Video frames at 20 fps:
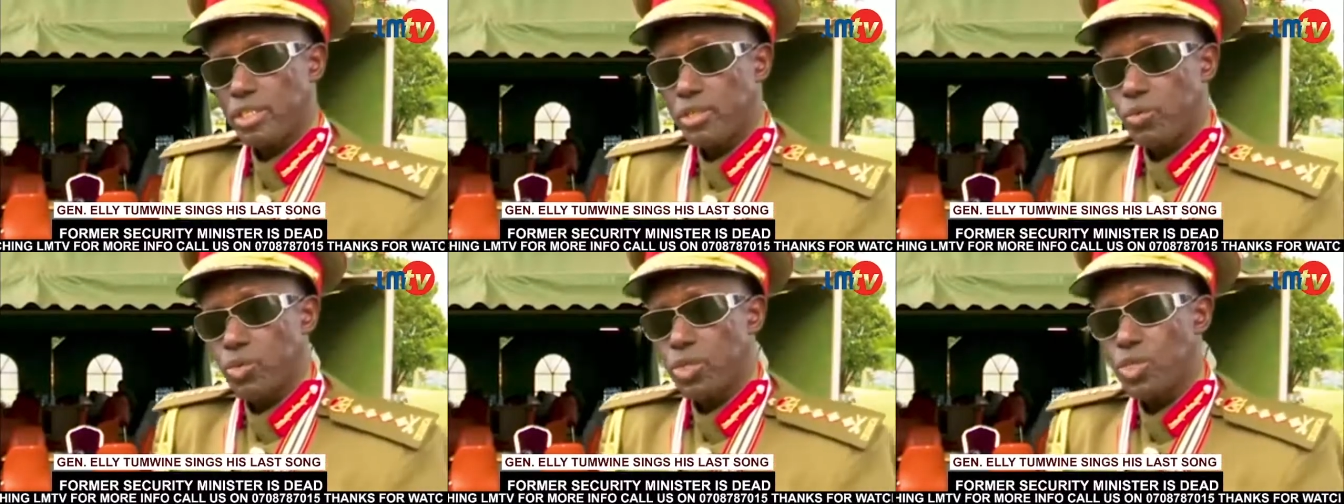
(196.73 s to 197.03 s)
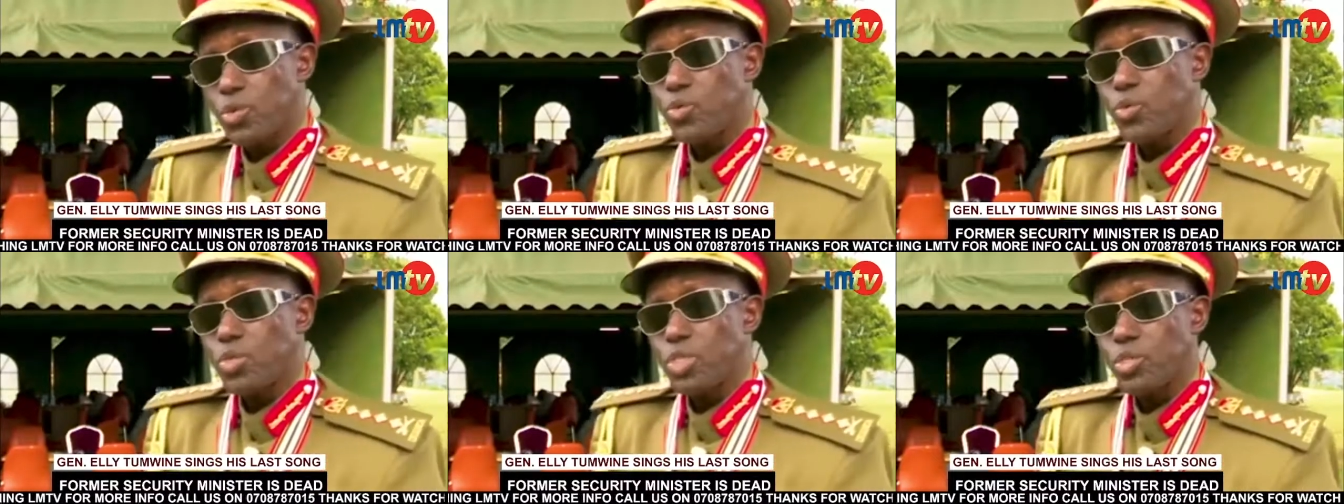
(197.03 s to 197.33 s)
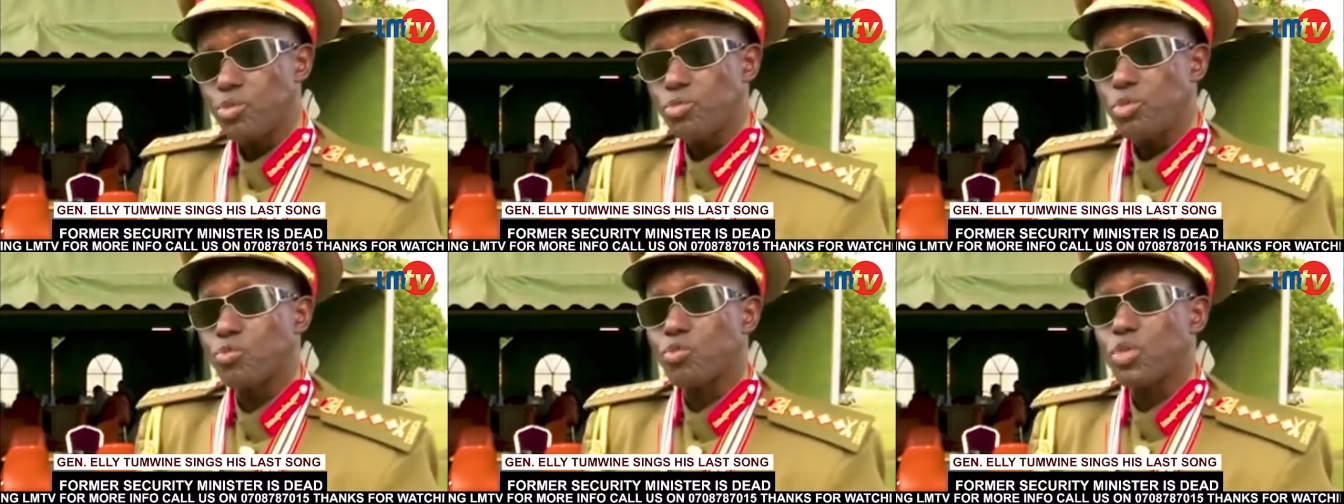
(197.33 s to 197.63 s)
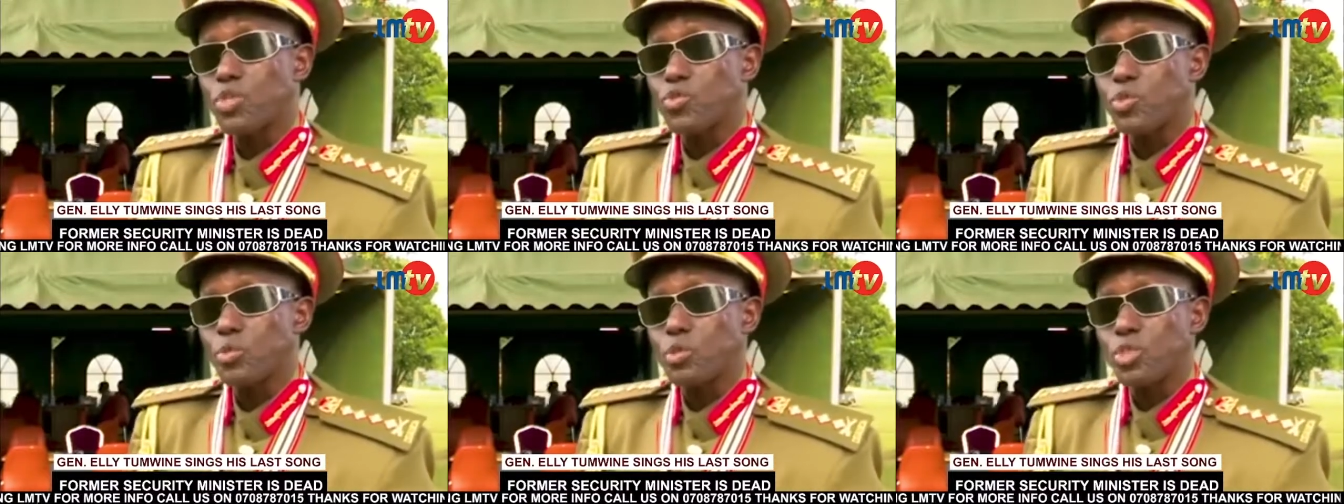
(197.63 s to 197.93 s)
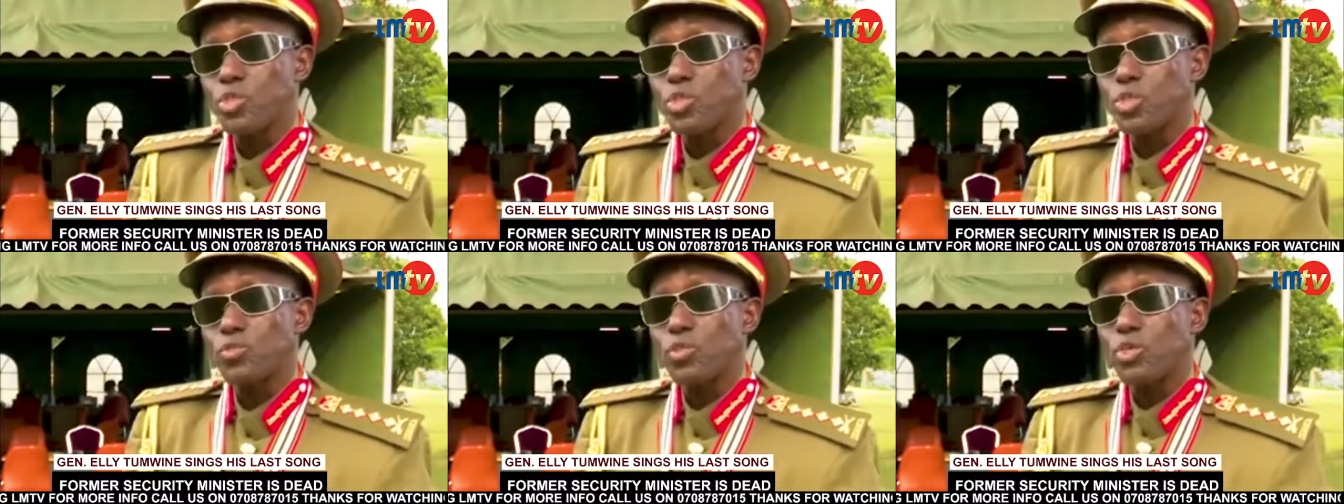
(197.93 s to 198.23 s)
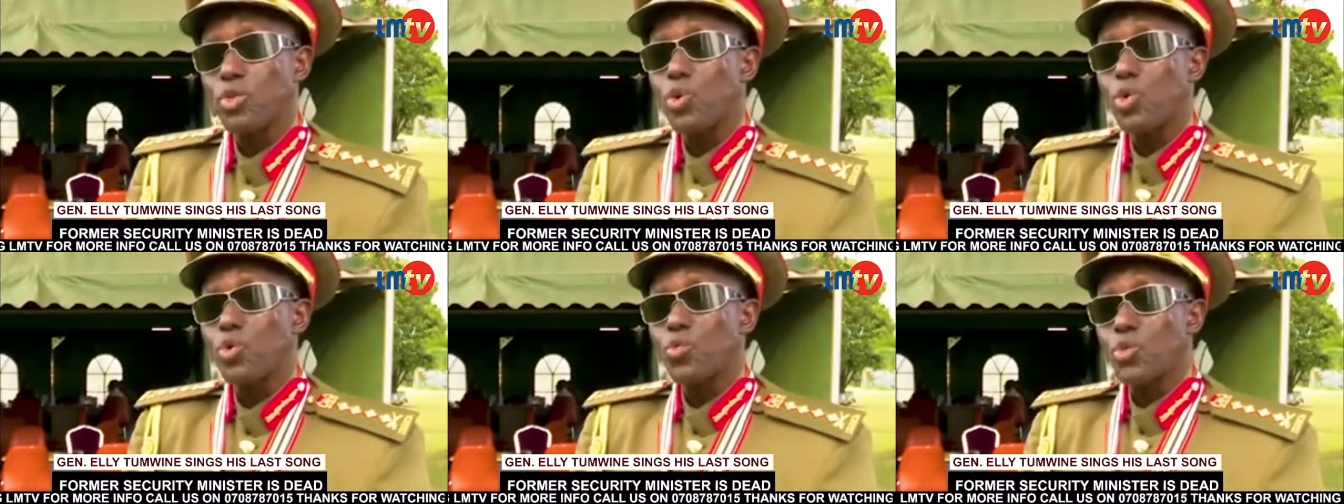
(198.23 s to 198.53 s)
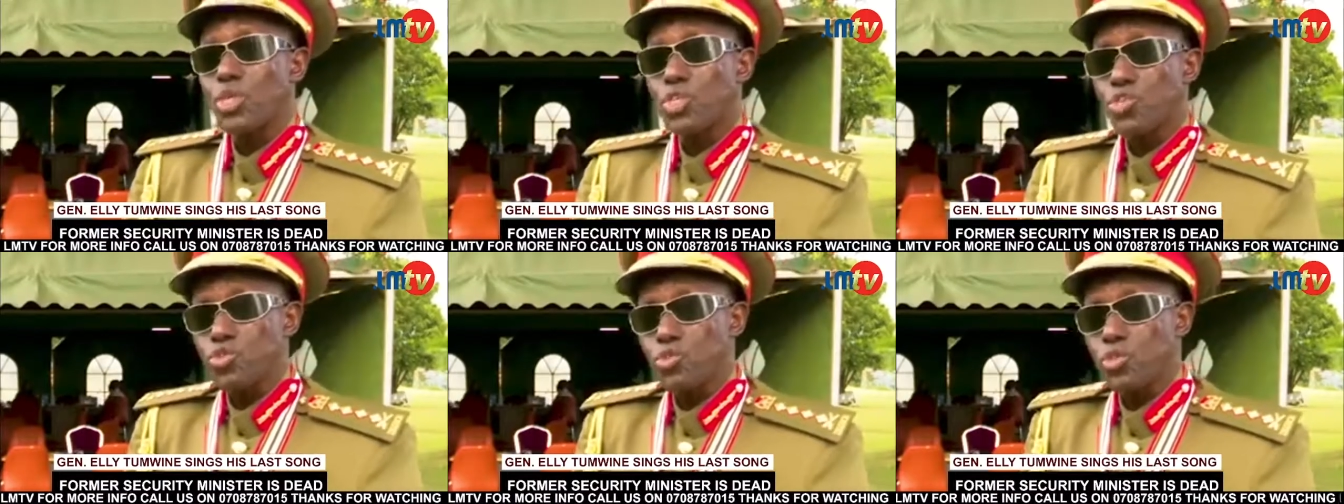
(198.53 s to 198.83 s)
which will lead to the transformation of the whole
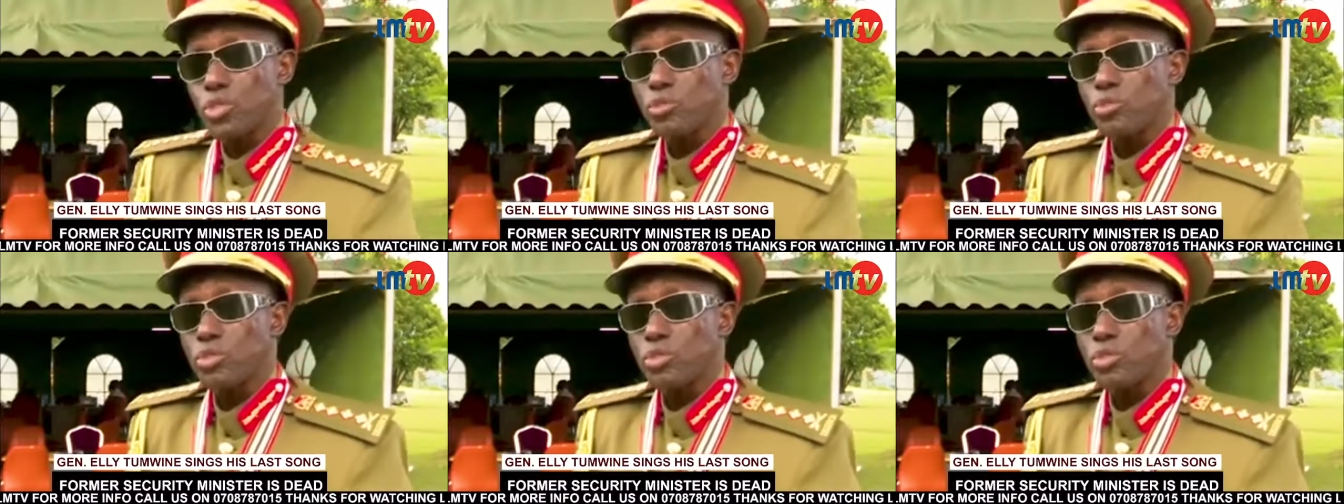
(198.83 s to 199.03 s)
region,